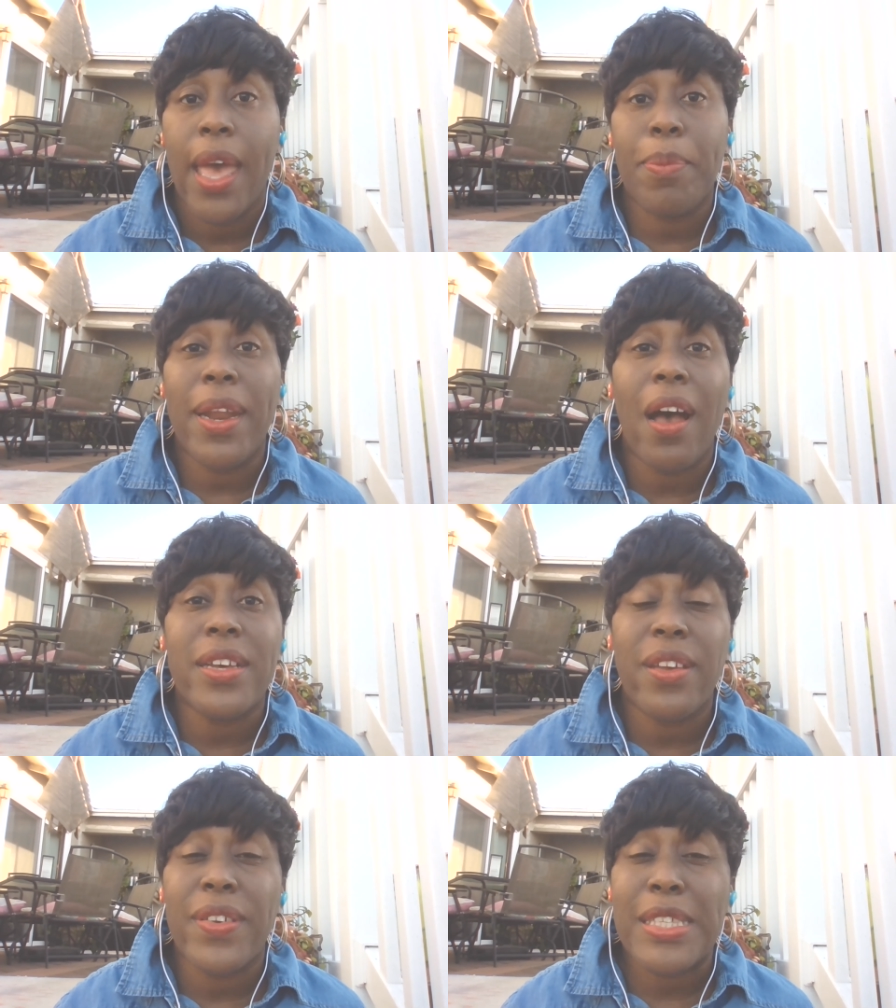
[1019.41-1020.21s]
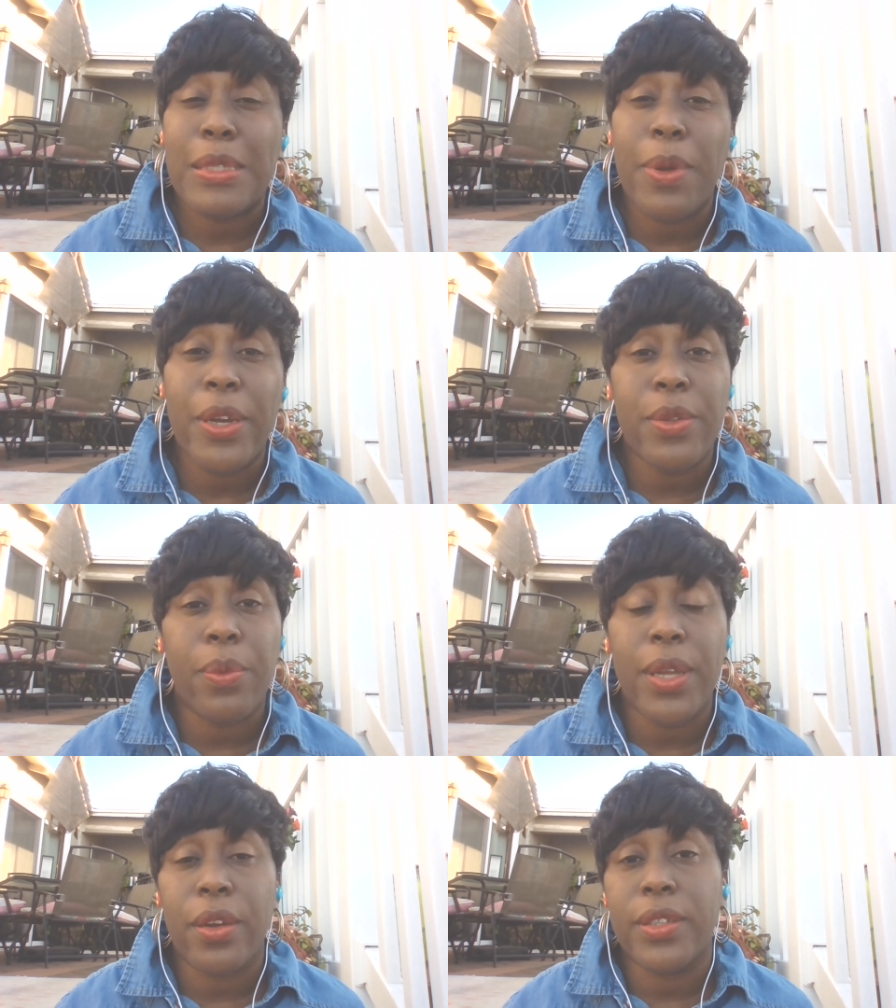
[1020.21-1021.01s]
but also have experience with
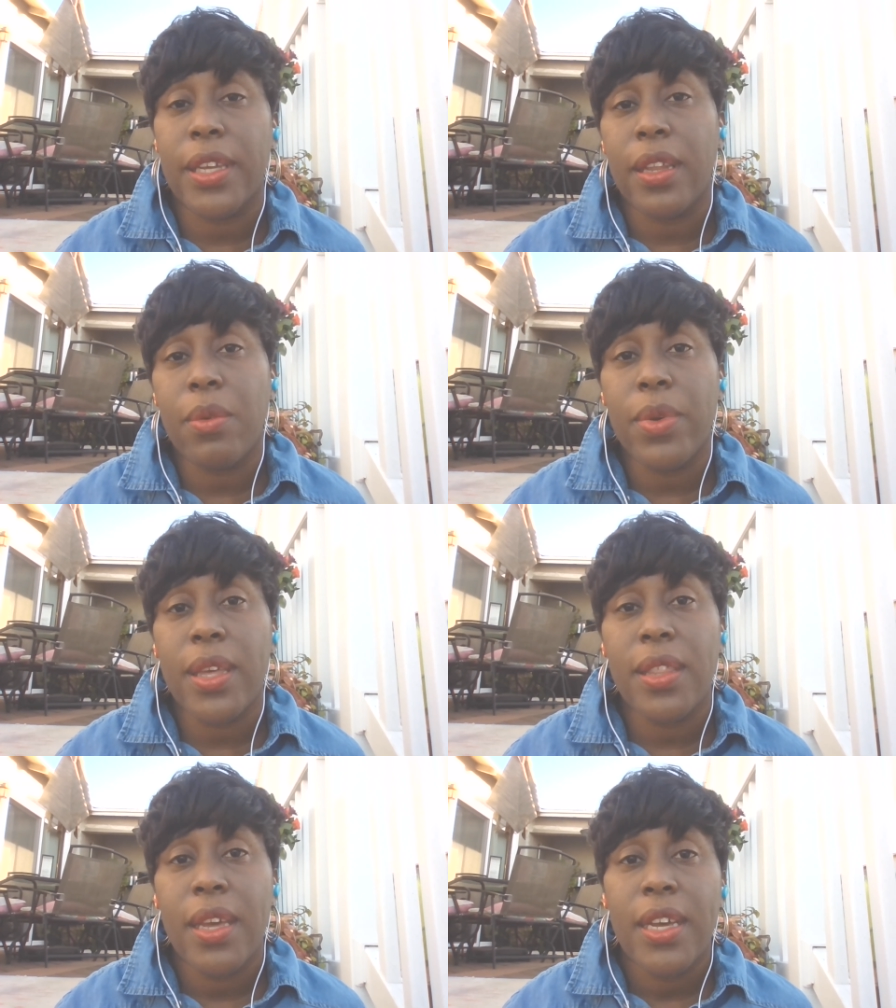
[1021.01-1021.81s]
what you're dealing with.